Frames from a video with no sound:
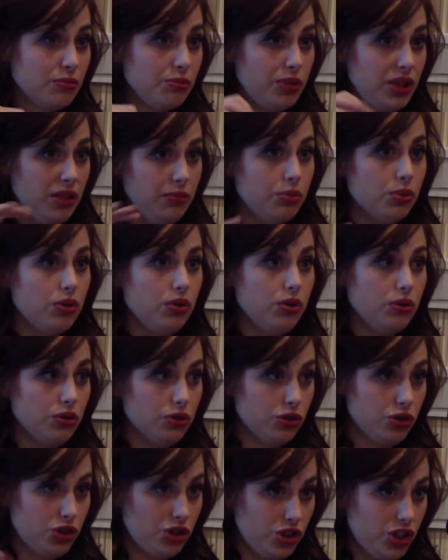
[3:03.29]

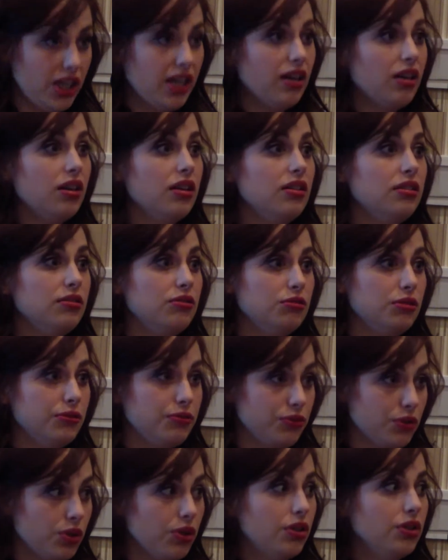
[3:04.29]
People share
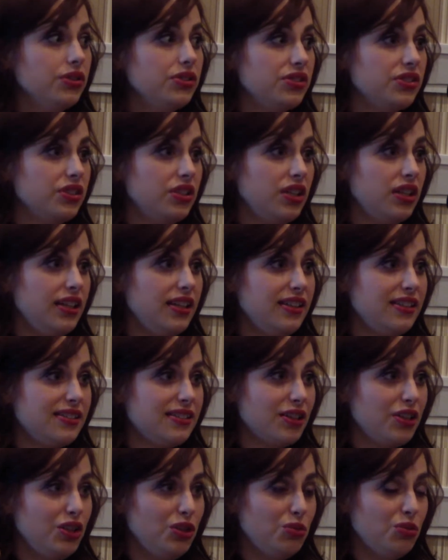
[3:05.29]
referrals.
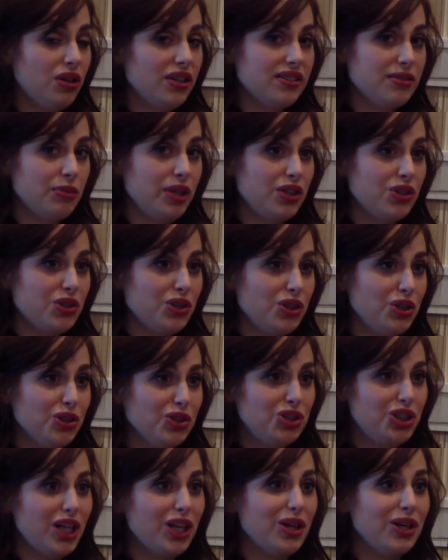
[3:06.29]
So you want to make sure you're
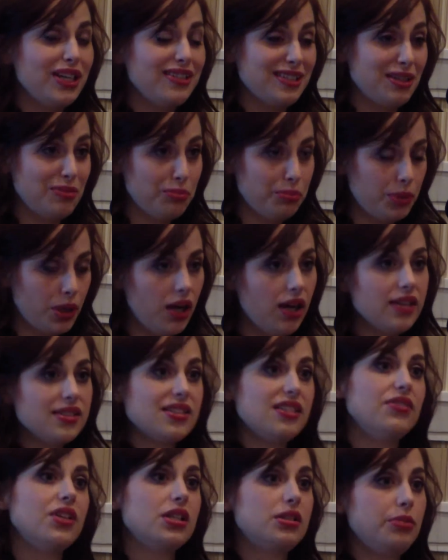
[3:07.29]
shared as a
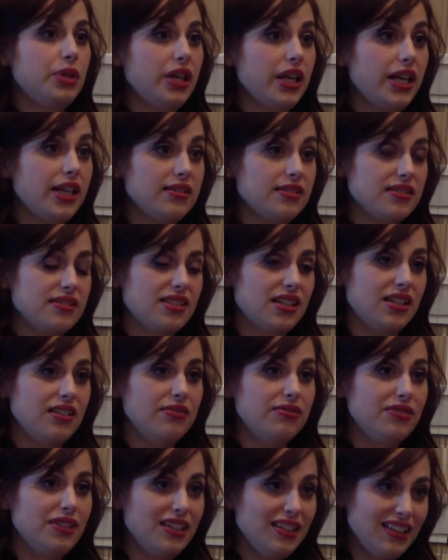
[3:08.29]
positive experience instead
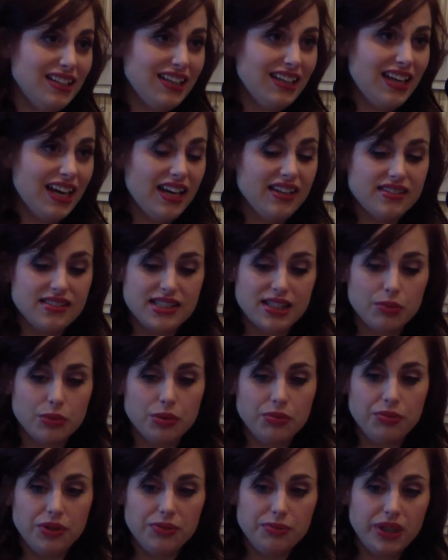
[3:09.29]
of as
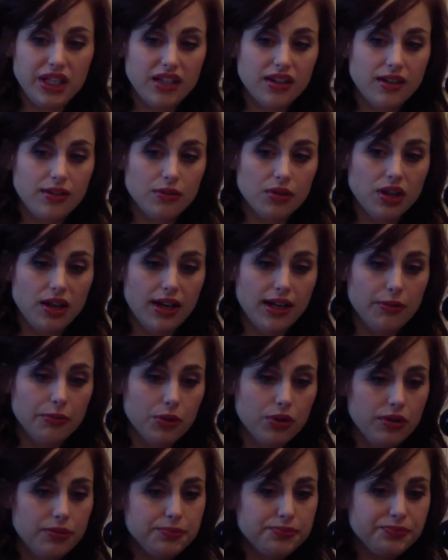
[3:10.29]
someone being
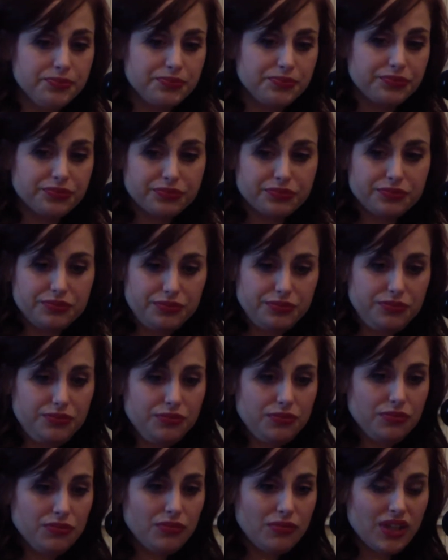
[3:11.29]
unreliable.
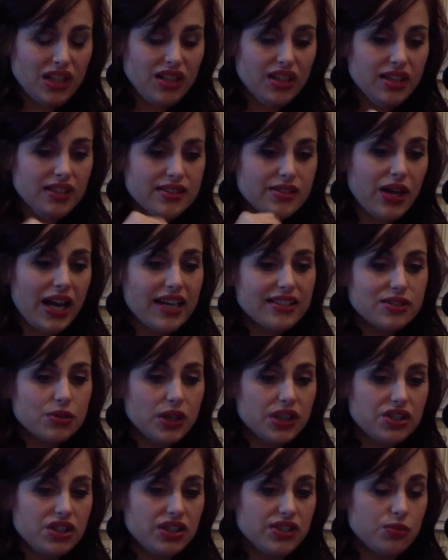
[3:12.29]
So ask
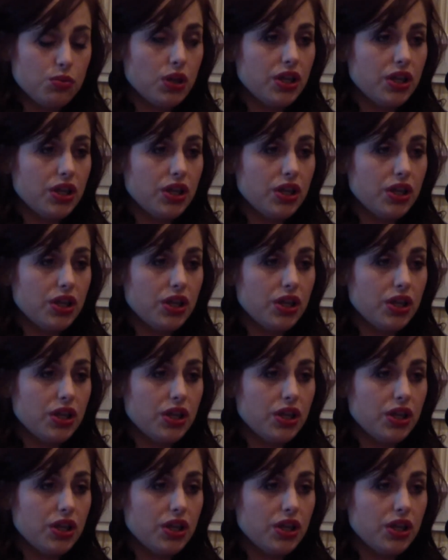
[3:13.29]
questions.